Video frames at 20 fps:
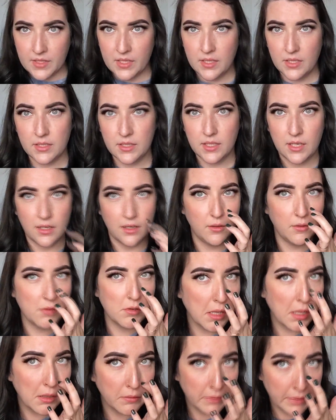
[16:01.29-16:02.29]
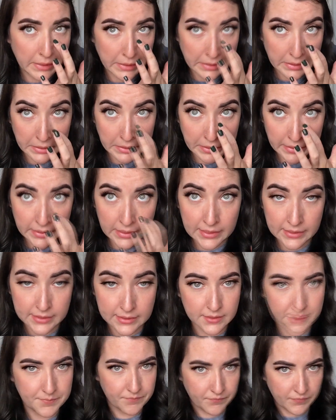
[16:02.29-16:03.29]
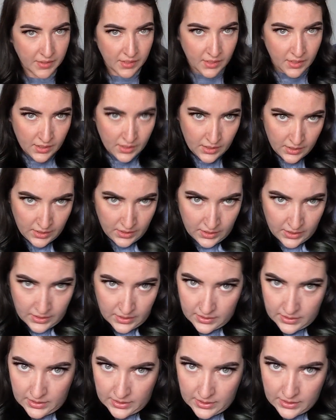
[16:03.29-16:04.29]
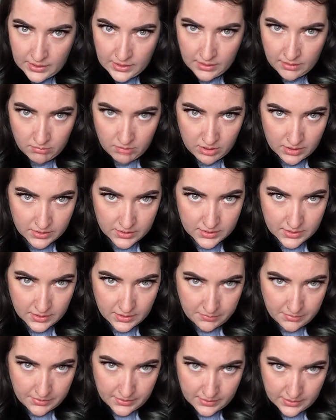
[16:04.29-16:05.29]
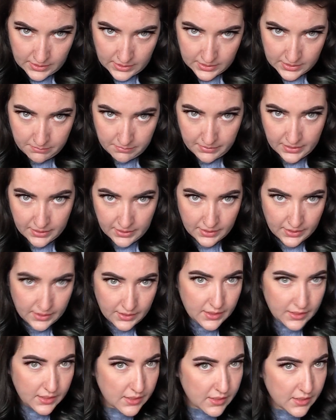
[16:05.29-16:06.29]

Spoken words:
And now we look like this. Then I'm gonna start pulling it apart.